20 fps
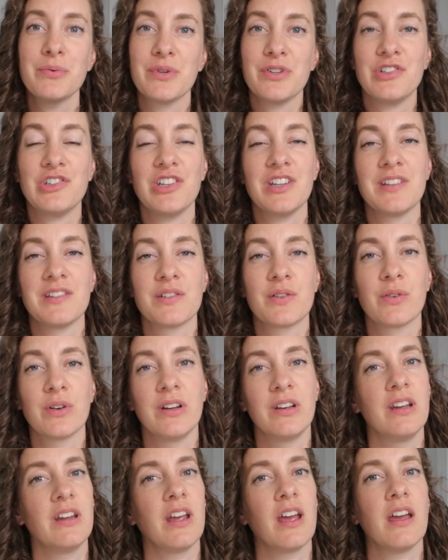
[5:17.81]
which is
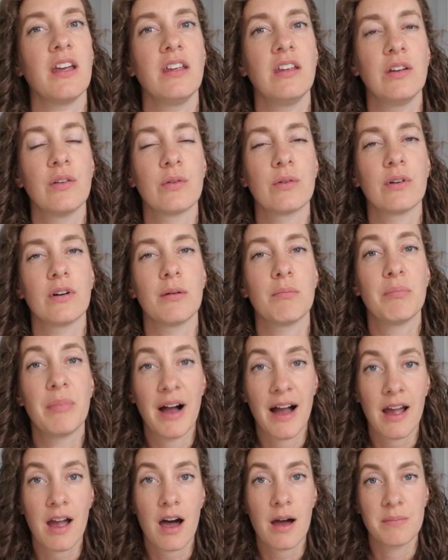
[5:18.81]
going to get your
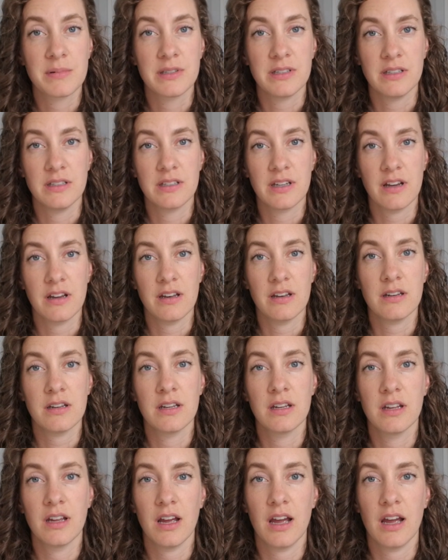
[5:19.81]
biopsy done,